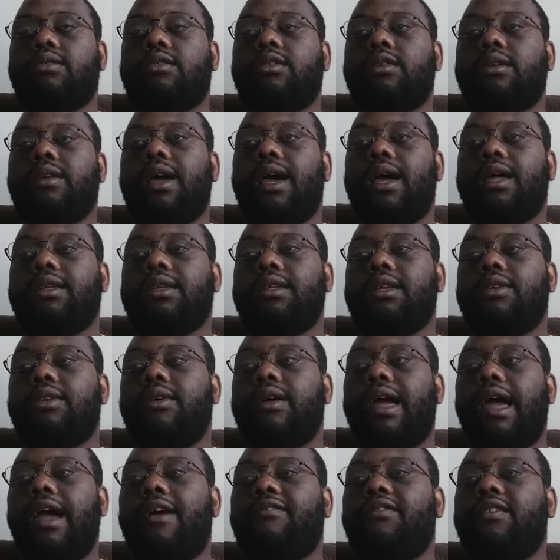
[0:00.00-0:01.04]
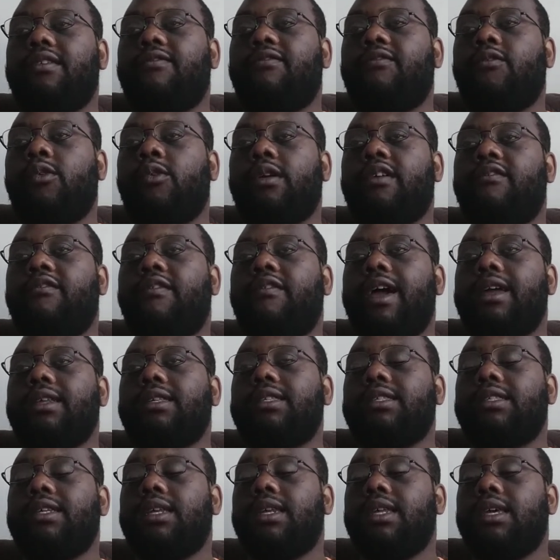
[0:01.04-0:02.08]
they're not, they don't have the fortified
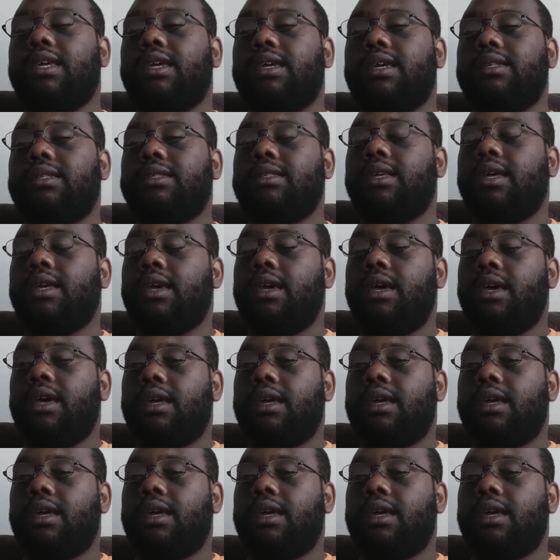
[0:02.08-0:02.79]
cities